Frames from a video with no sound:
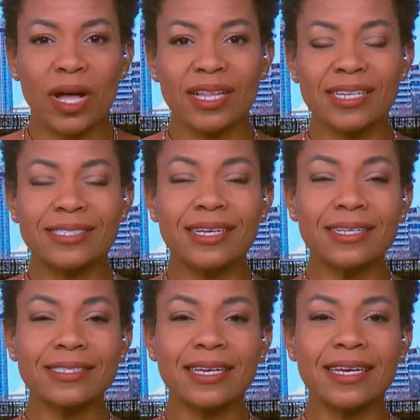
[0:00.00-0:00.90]
Well,
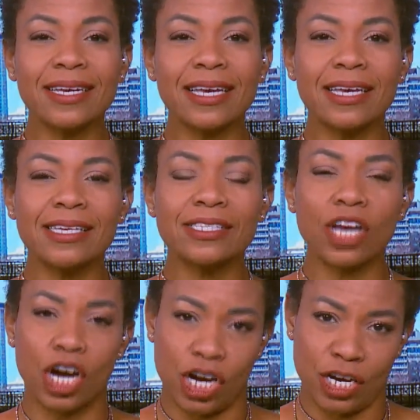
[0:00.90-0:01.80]
adulting
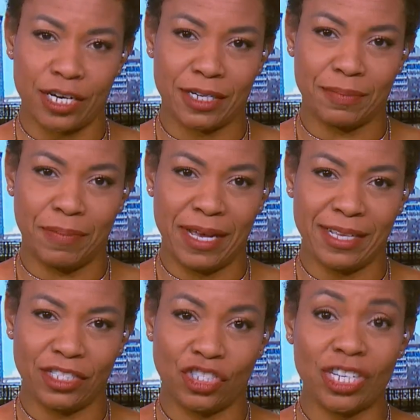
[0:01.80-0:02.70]
is hard,
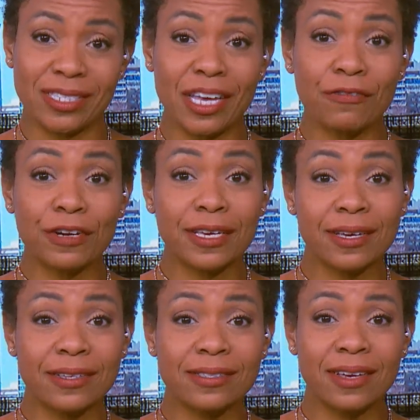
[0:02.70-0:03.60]
but just like for
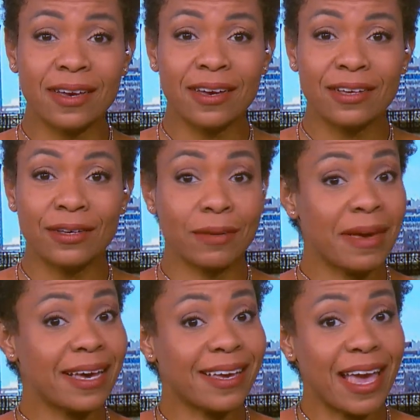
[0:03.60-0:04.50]
kids, you can
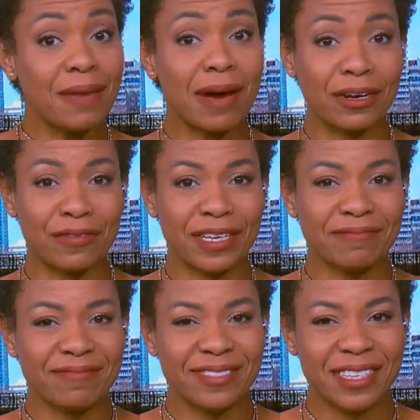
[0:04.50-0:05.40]
make a game out of
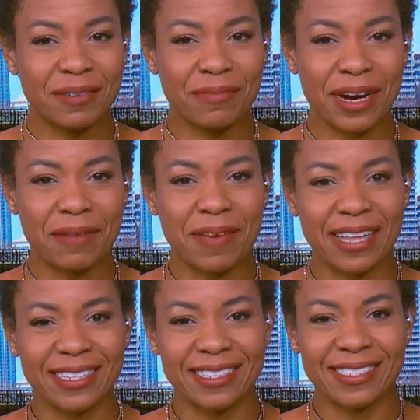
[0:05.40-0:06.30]
it. Brian
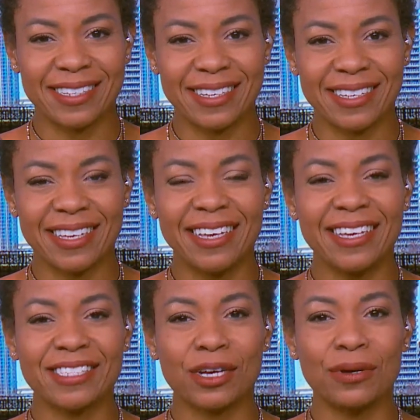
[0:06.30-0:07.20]
Paladin did.
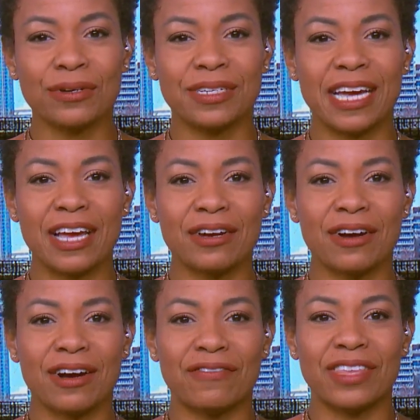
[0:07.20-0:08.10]
He is co
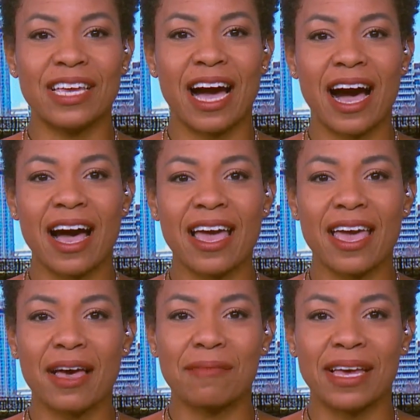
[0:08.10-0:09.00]
creator of the I
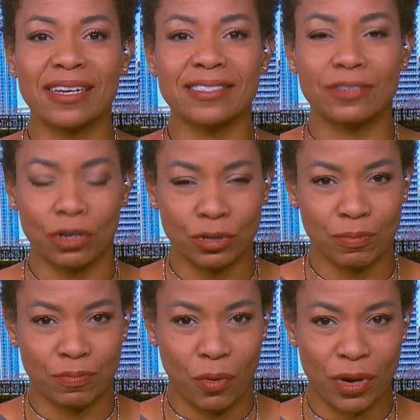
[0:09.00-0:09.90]
Am an Adult
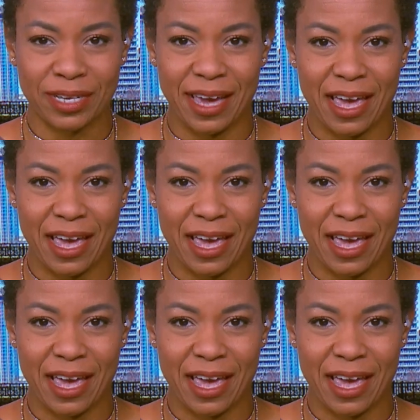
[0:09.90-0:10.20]
board